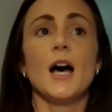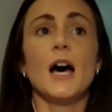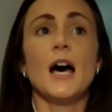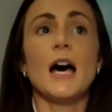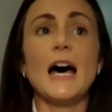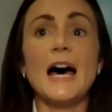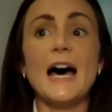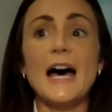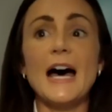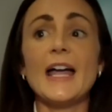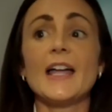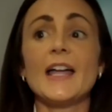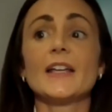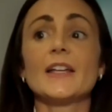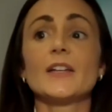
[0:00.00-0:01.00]

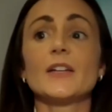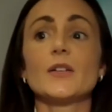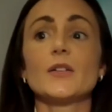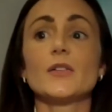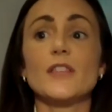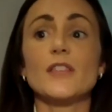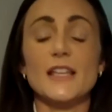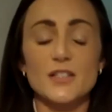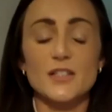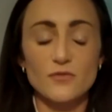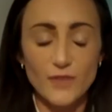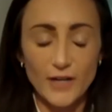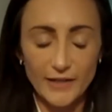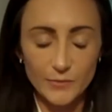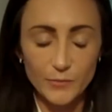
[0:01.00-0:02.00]
I think it's
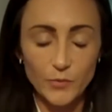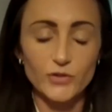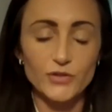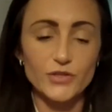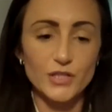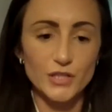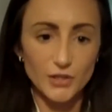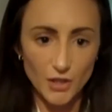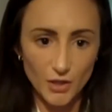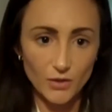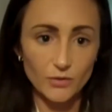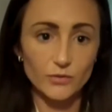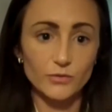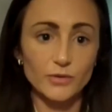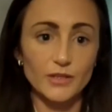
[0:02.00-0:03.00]
very important to
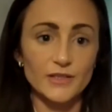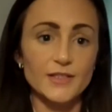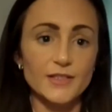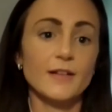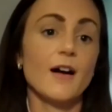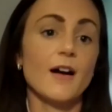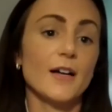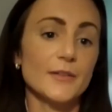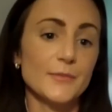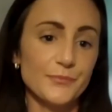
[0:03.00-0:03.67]
go to God.